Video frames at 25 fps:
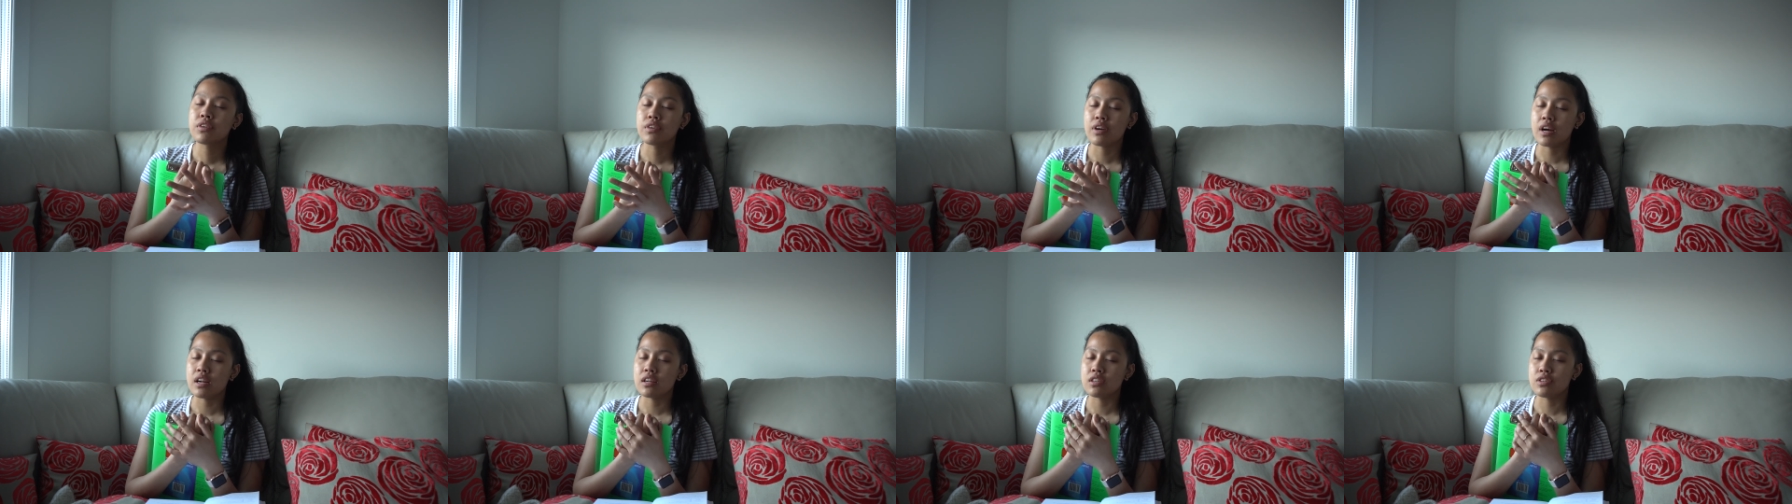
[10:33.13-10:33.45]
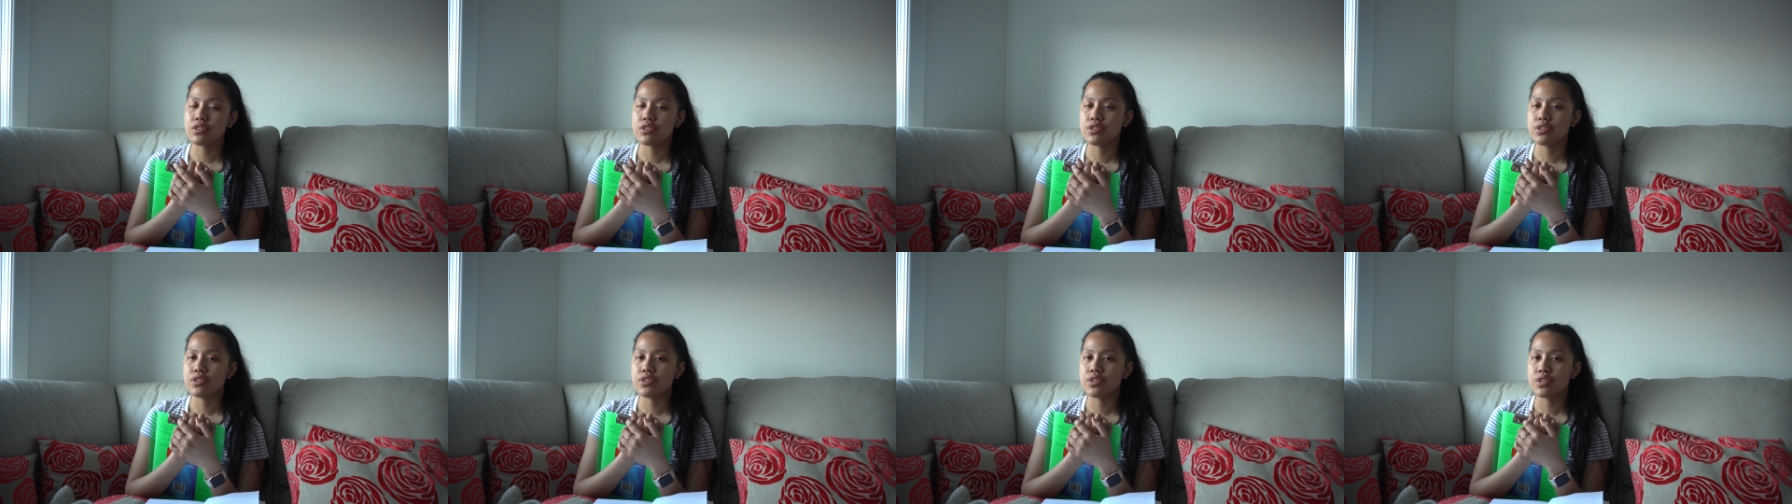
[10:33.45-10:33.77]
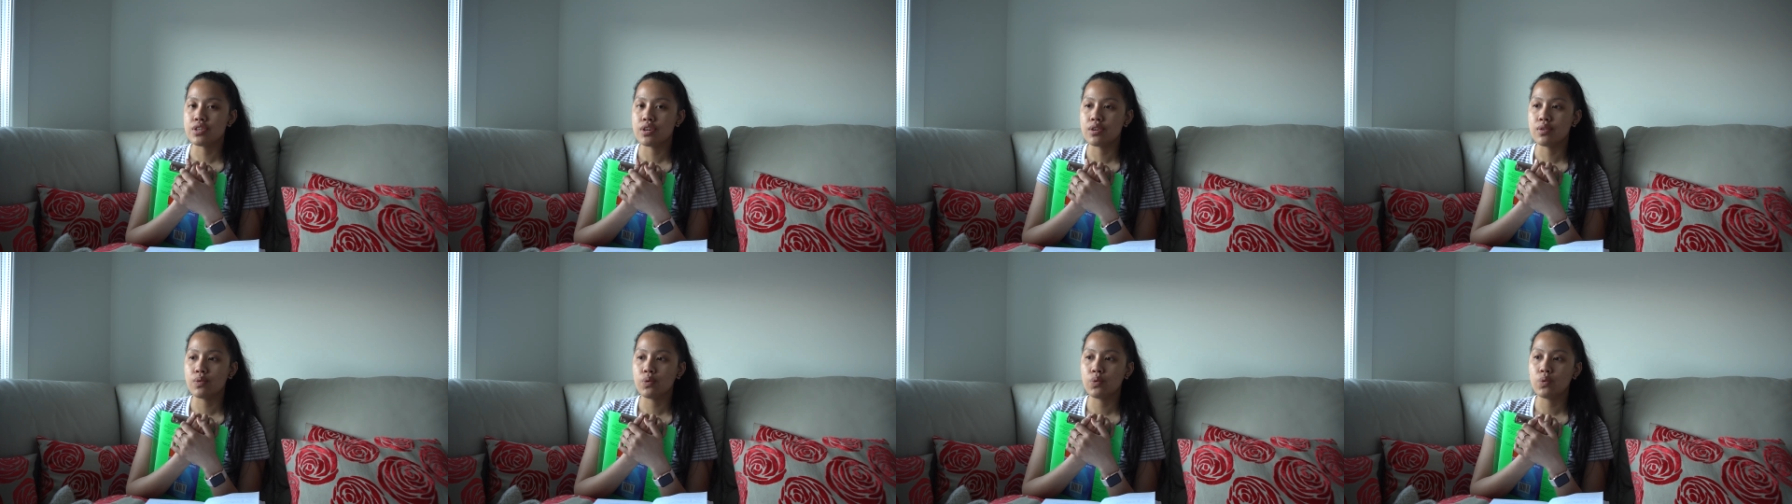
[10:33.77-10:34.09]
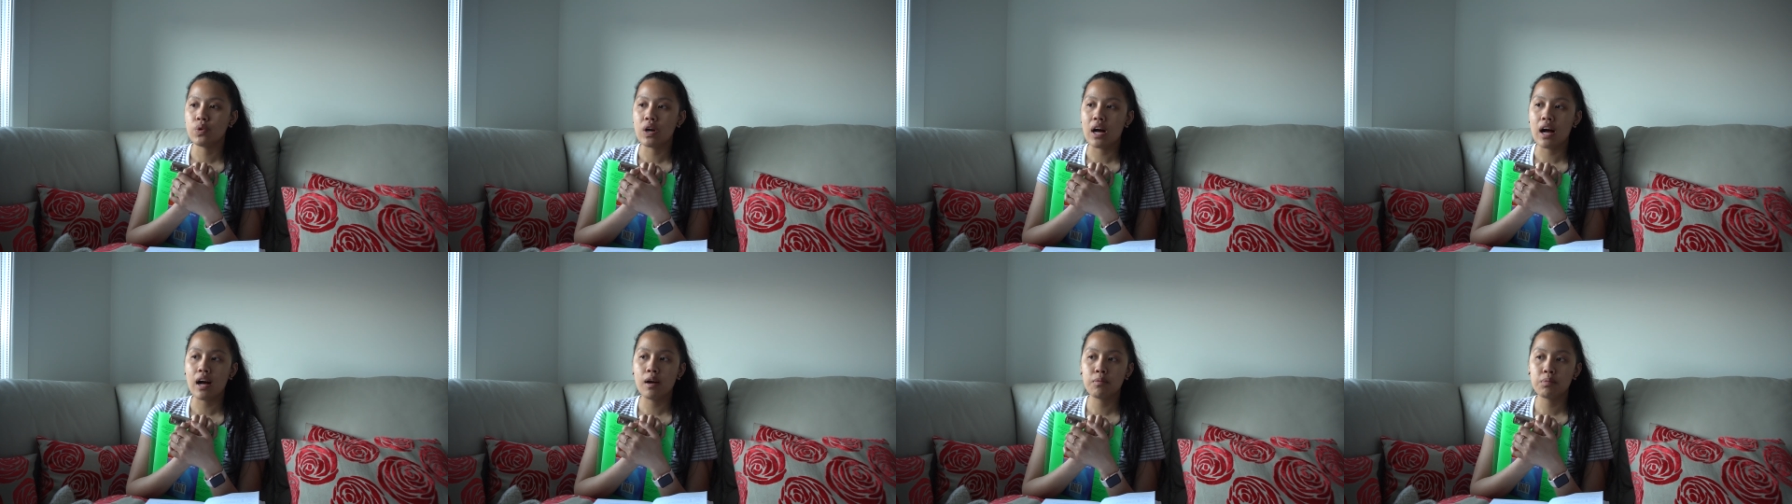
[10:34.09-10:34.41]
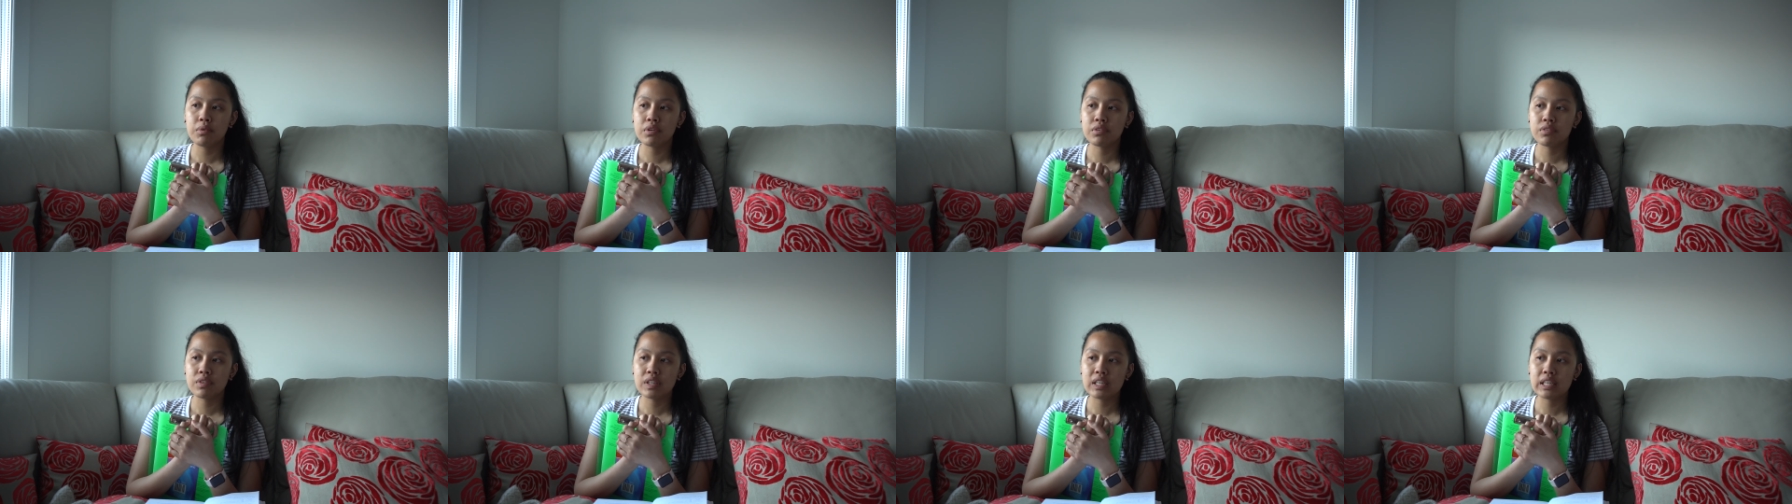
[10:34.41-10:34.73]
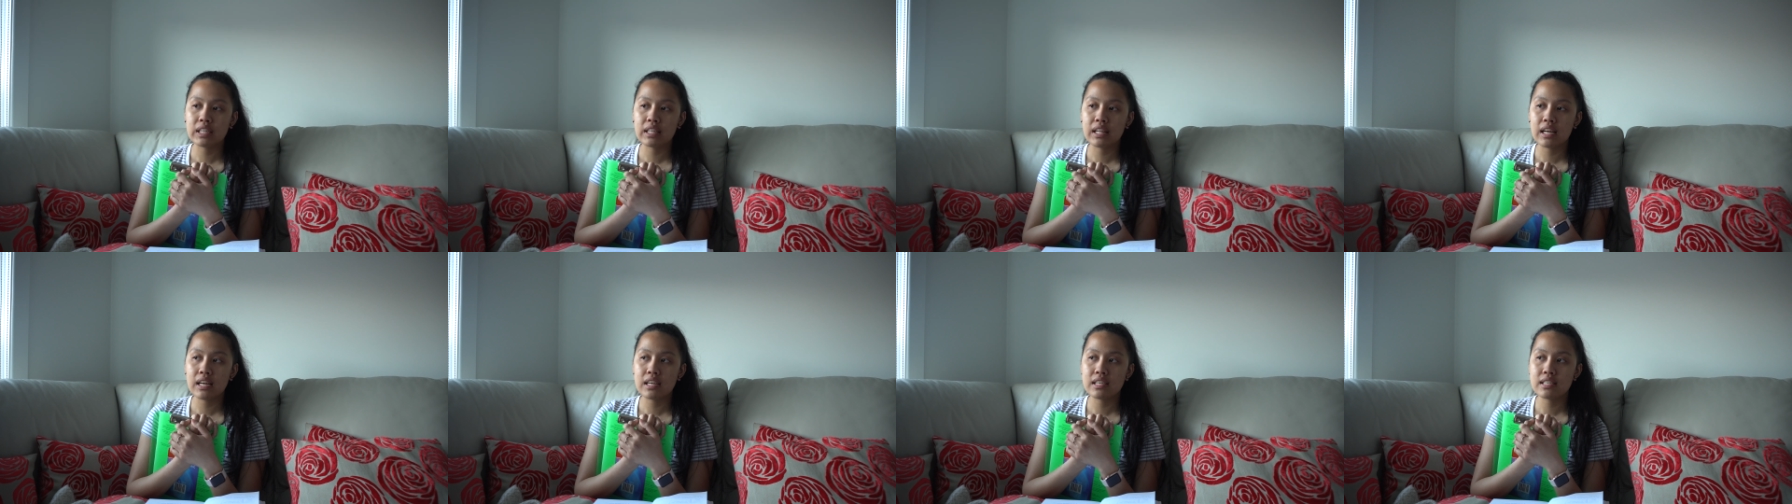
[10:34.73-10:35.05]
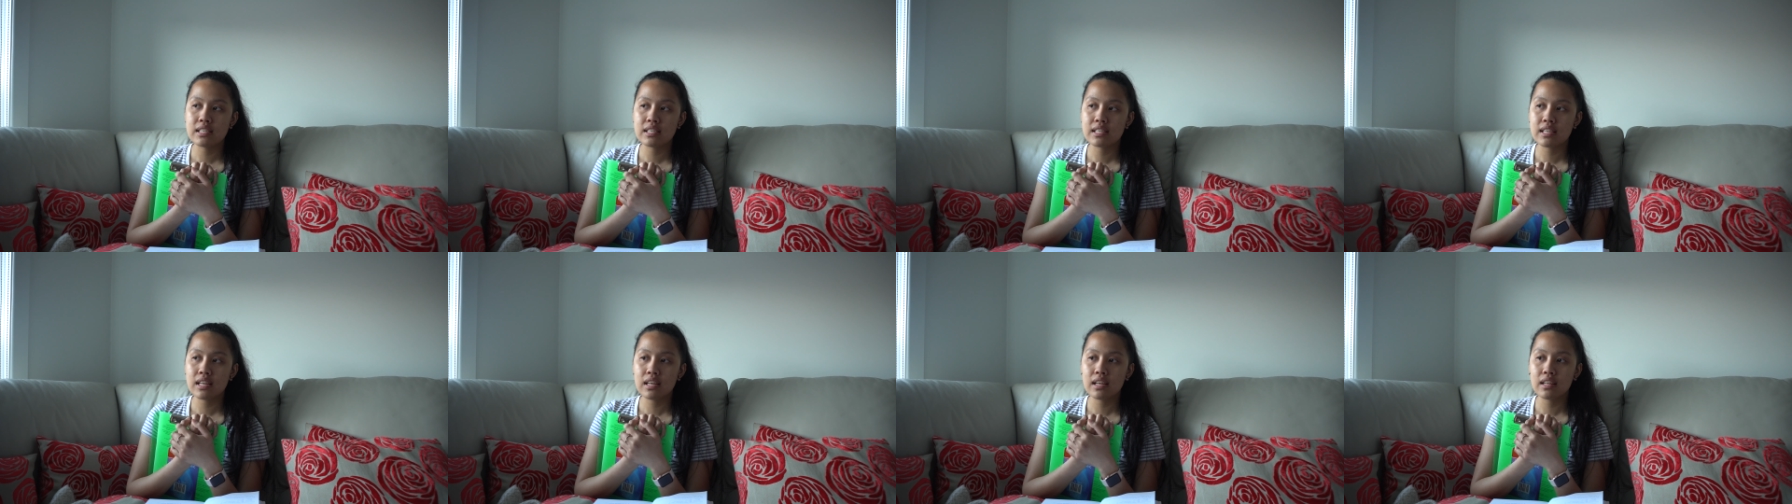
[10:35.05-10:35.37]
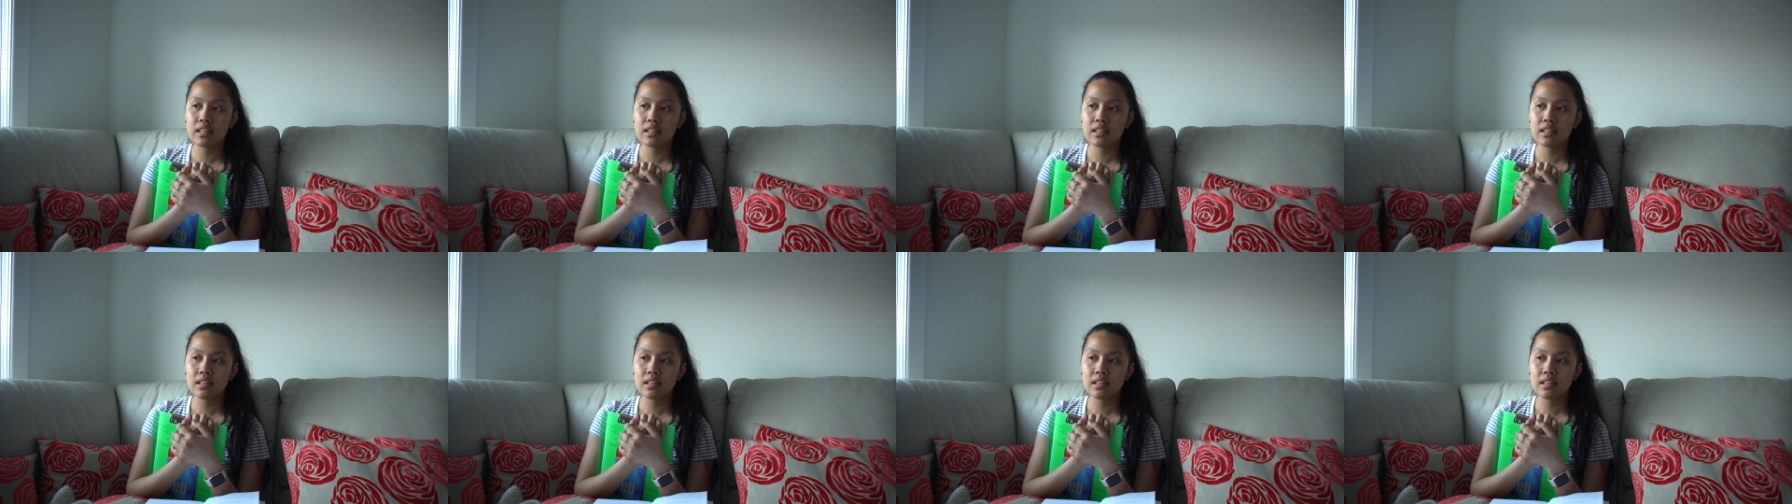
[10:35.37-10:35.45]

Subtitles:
gratitude journal will help you realize